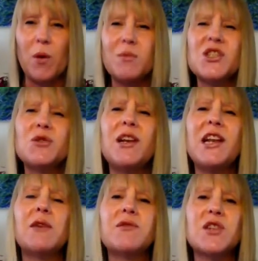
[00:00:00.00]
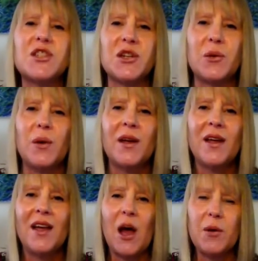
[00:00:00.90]
What would you love to do?
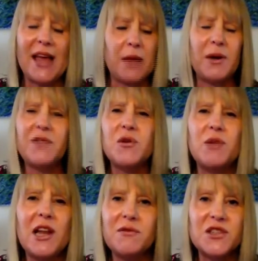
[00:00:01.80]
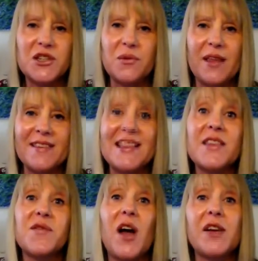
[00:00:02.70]
Okay, well, if you love to do this,
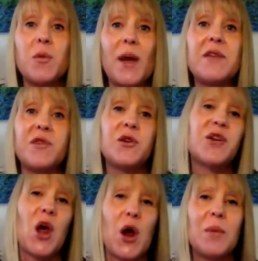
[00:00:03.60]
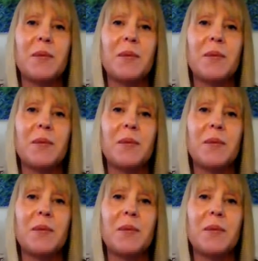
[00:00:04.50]
let's find a way for you to earn